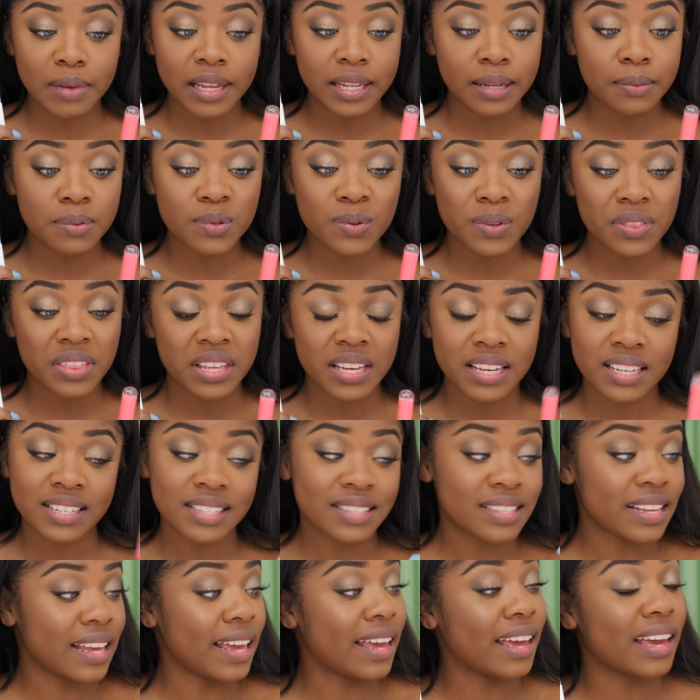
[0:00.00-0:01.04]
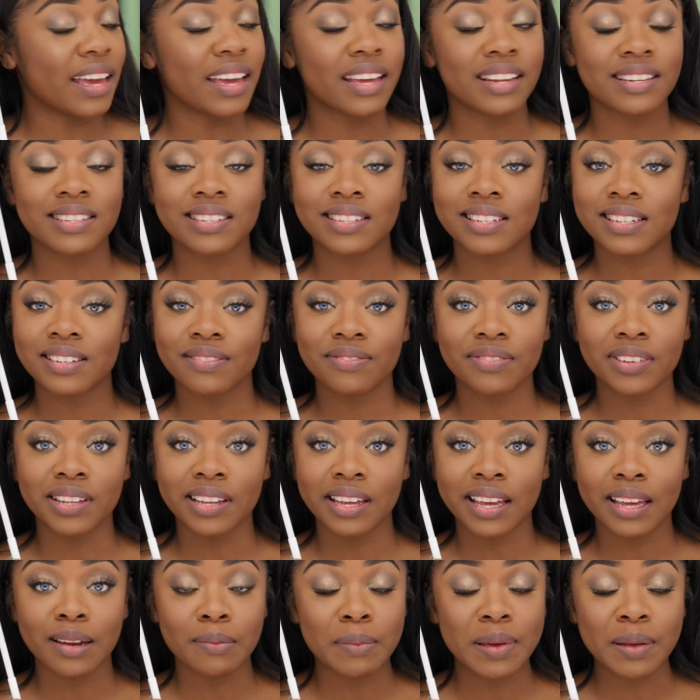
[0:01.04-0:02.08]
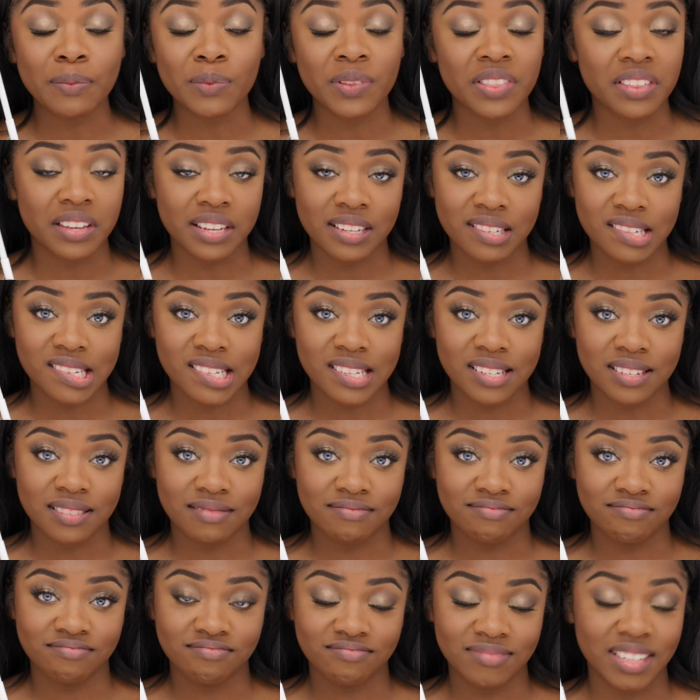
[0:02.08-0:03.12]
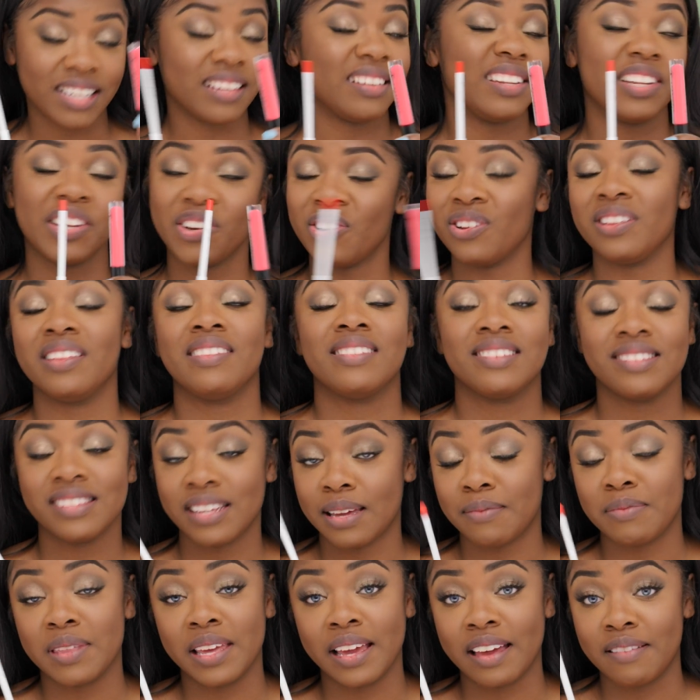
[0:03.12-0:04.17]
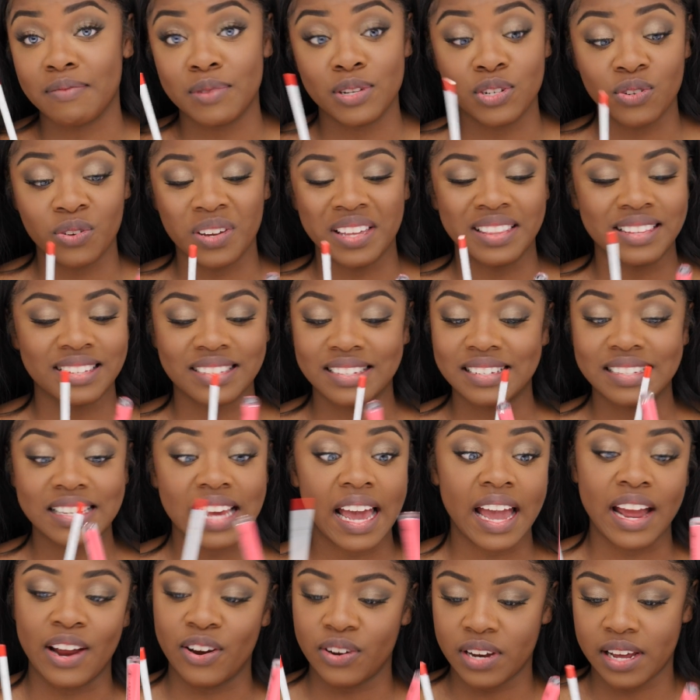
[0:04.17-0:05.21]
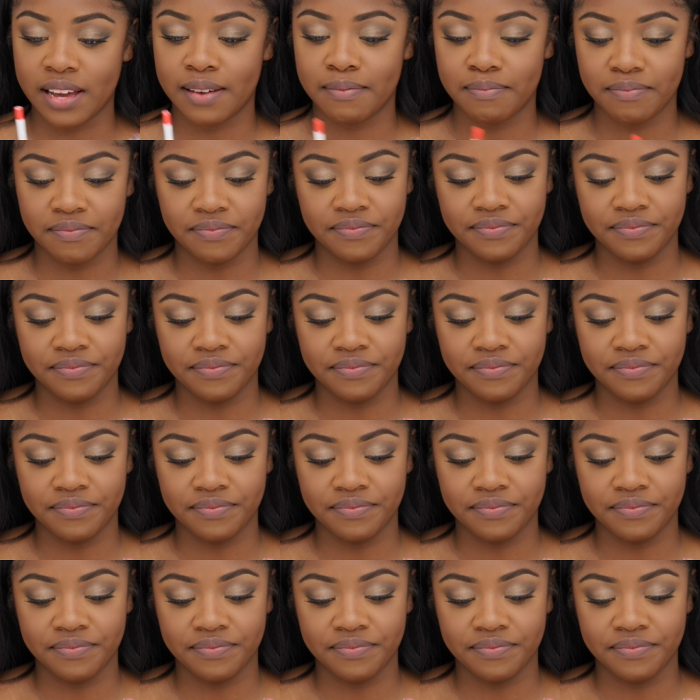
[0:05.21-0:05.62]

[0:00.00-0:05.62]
my lips with this and filling them in with this. Literally the same thing I've been doing this entire time.